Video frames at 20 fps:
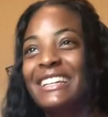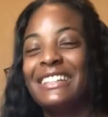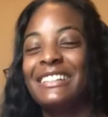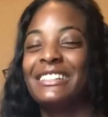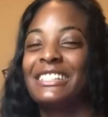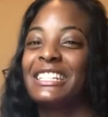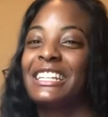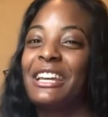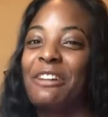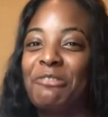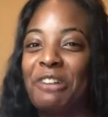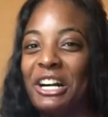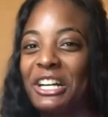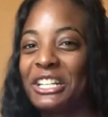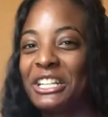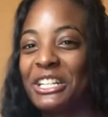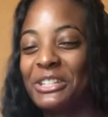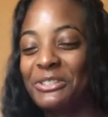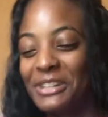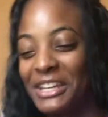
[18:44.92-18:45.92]
and she kept
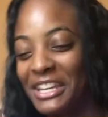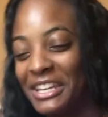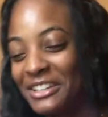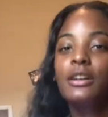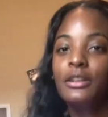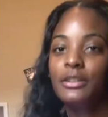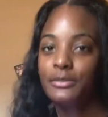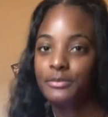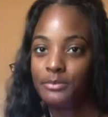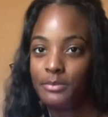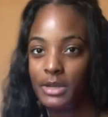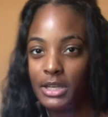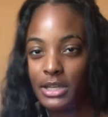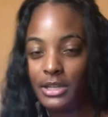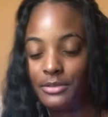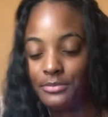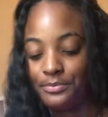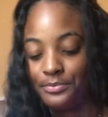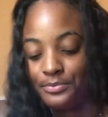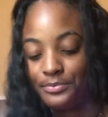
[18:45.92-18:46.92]
walking away.
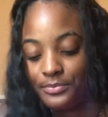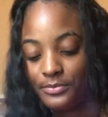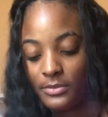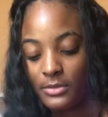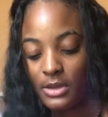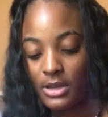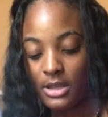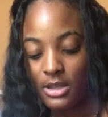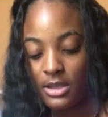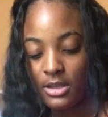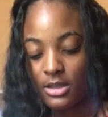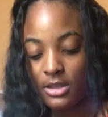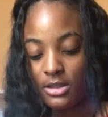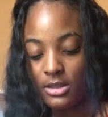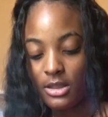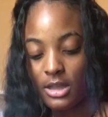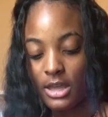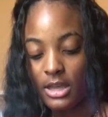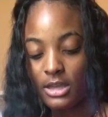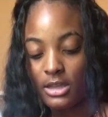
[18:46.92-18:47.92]
But,
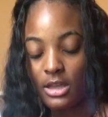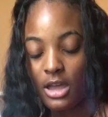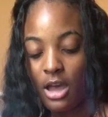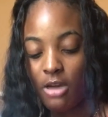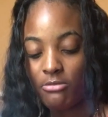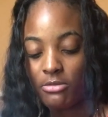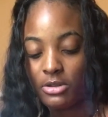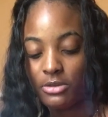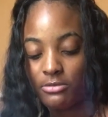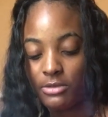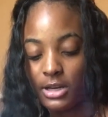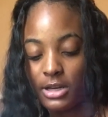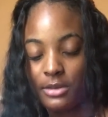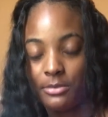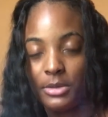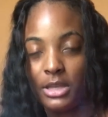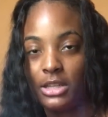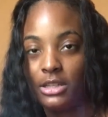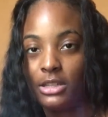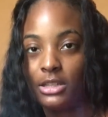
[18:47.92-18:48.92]
like, I wouldn't
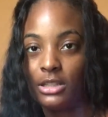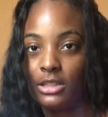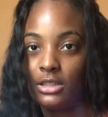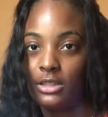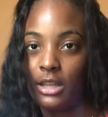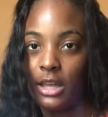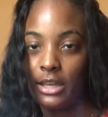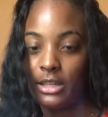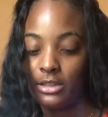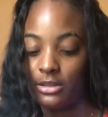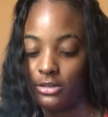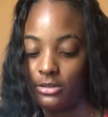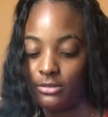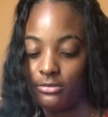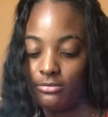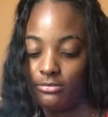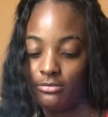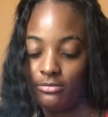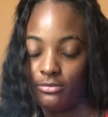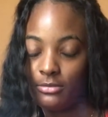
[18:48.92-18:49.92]
recommend it. Like,
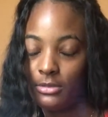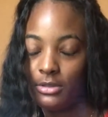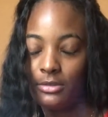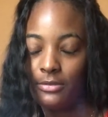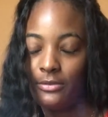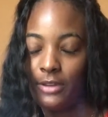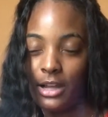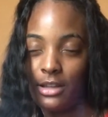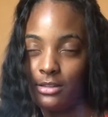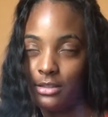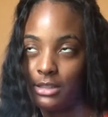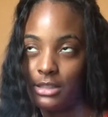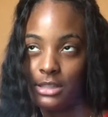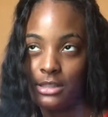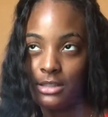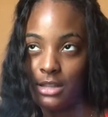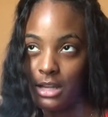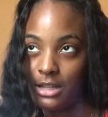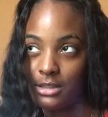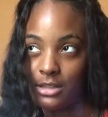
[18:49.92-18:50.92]
violence is
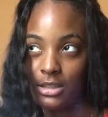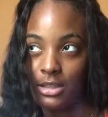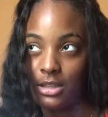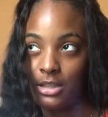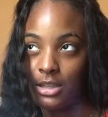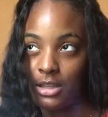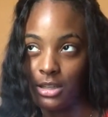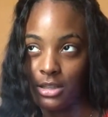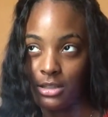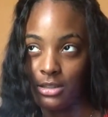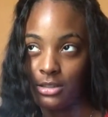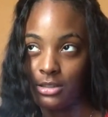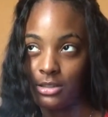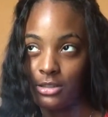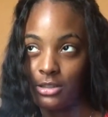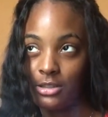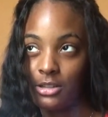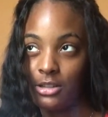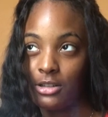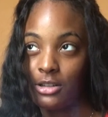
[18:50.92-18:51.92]
not the
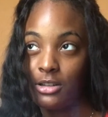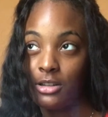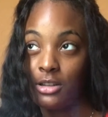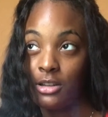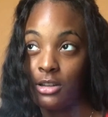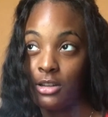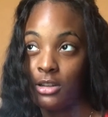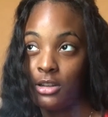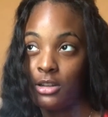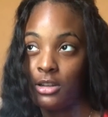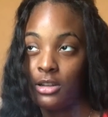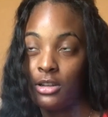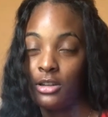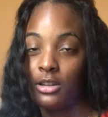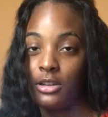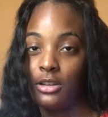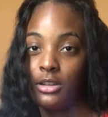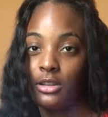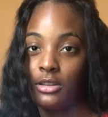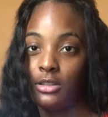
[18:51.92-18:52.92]
answer,
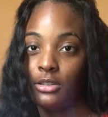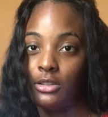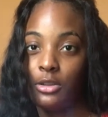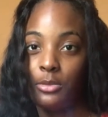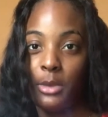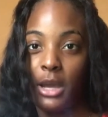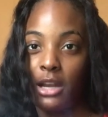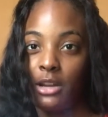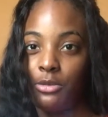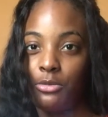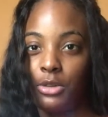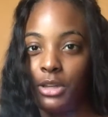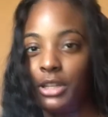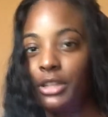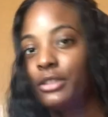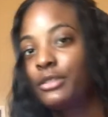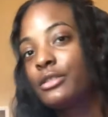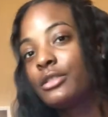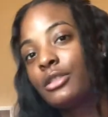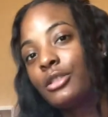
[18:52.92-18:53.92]
no matter
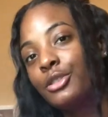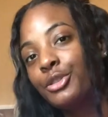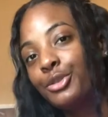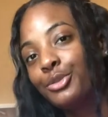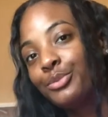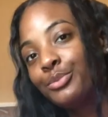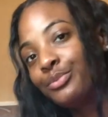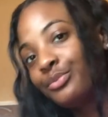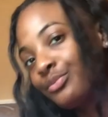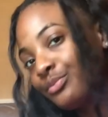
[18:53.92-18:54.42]
what. So,